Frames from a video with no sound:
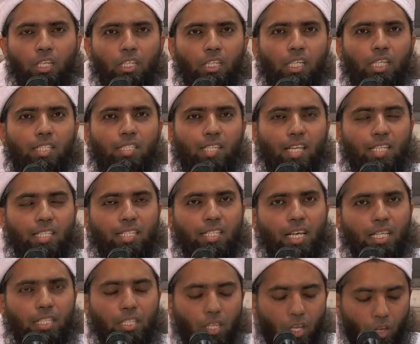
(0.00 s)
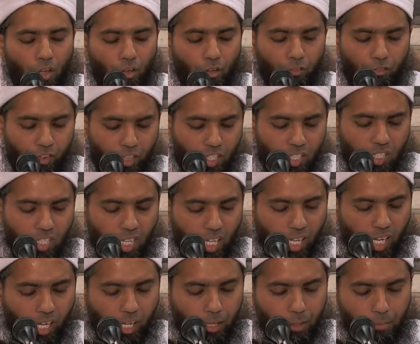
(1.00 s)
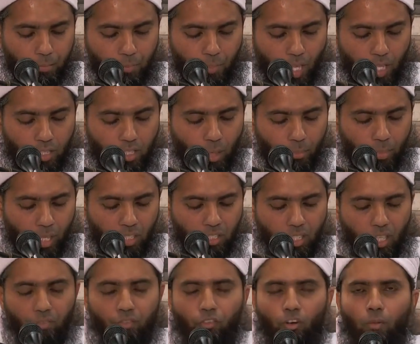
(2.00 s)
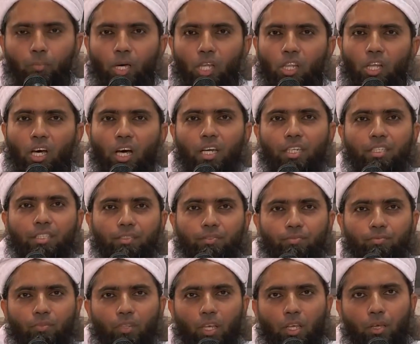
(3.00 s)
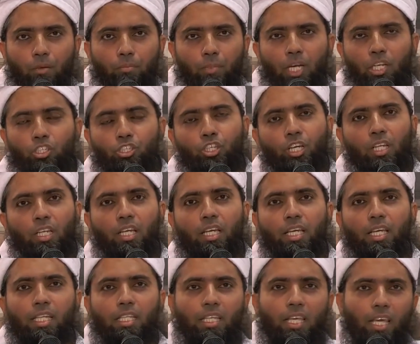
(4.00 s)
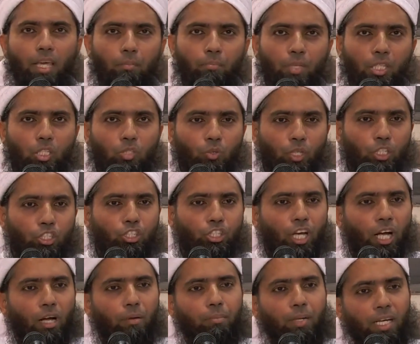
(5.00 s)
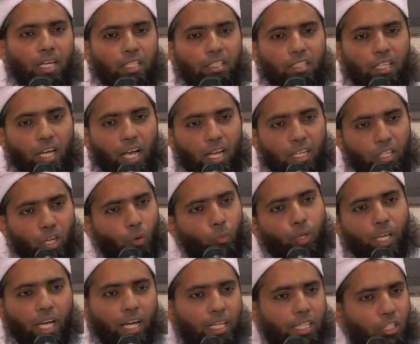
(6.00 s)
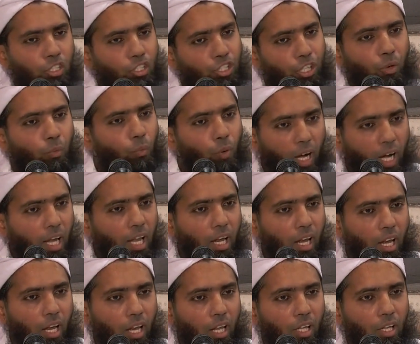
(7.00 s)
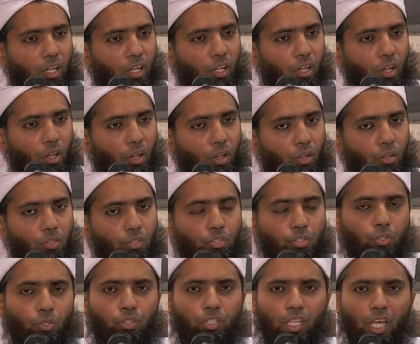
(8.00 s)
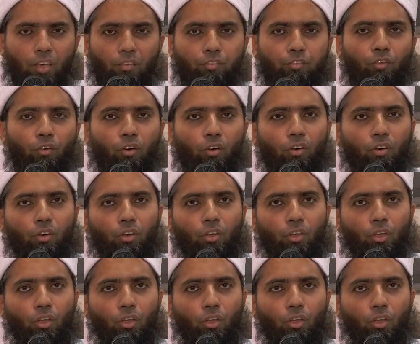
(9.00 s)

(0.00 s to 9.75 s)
he says that, firstly, the month of Ramadan, mashallah, it came between Sha'ban and now we are in Shawwal. So therefore,